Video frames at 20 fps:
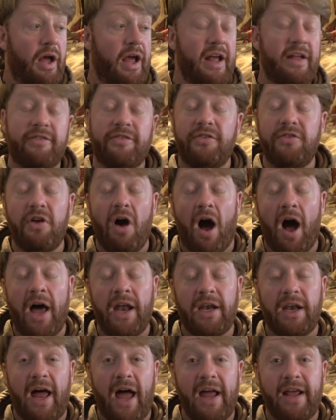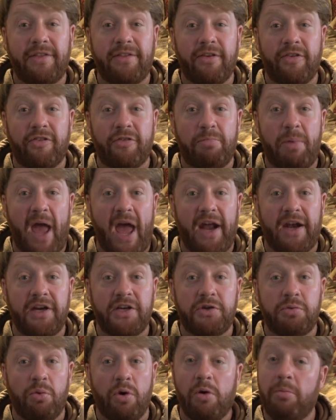it's not like the
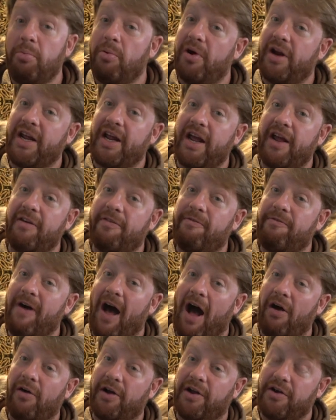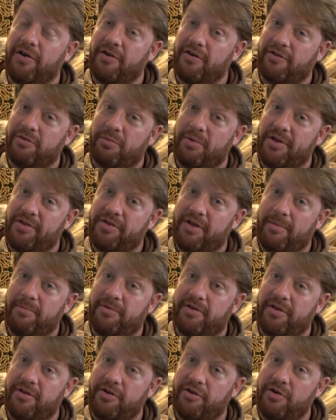Spanish were bringing falconers with them
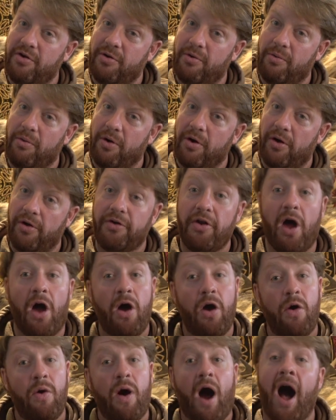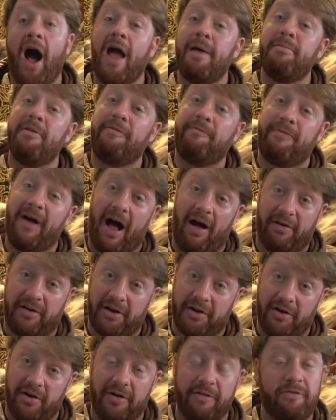to the New World. Oh, I'm a
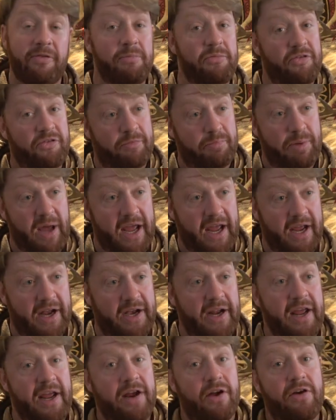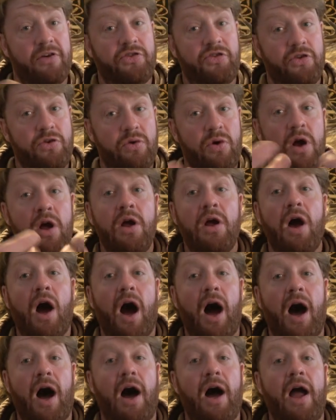falconer from Spain here to
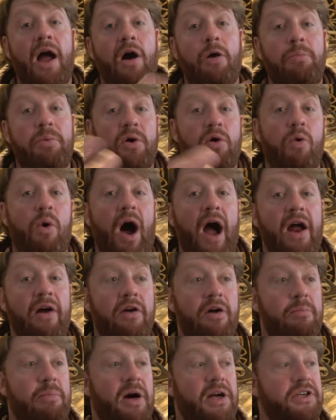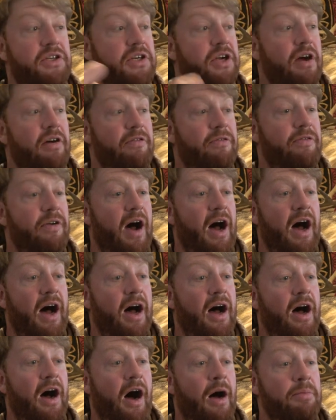uh, help acquire a bunch of
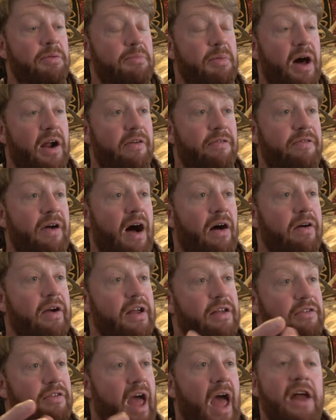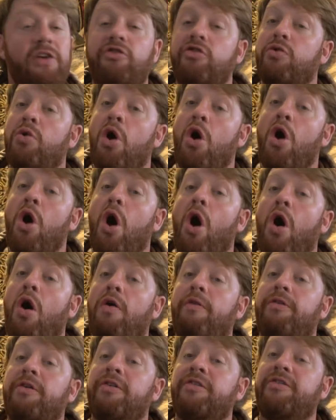uh, falcons and to
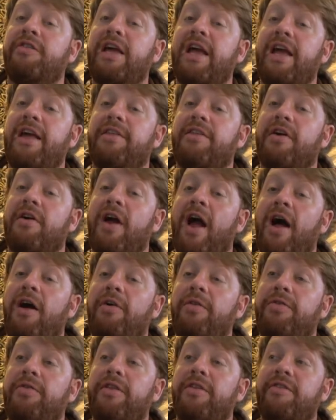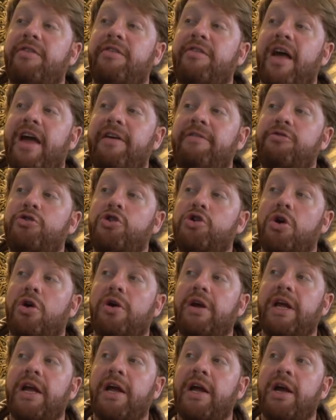oversee their health and safe
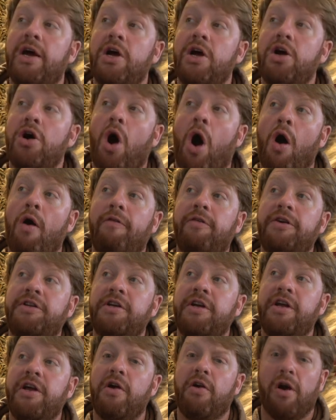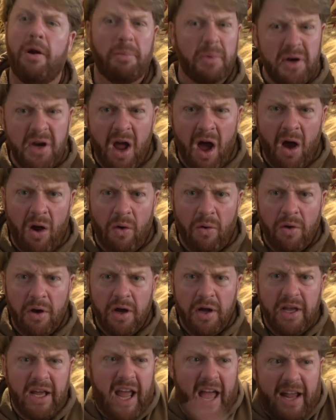journey over to Europe. No,
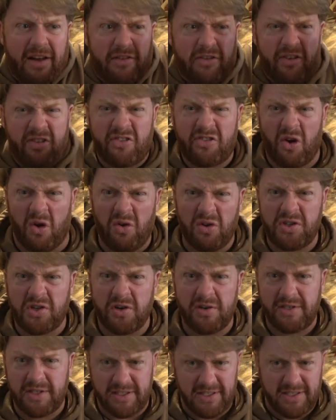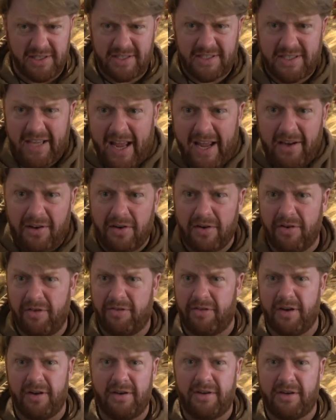you get soldiers and
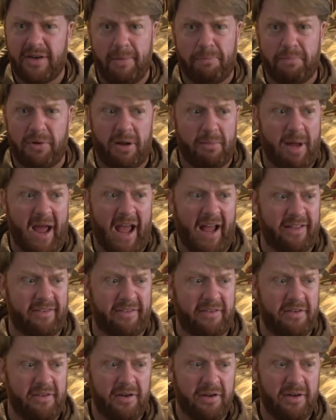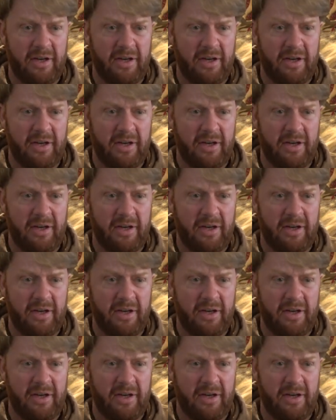sailors and diplomats.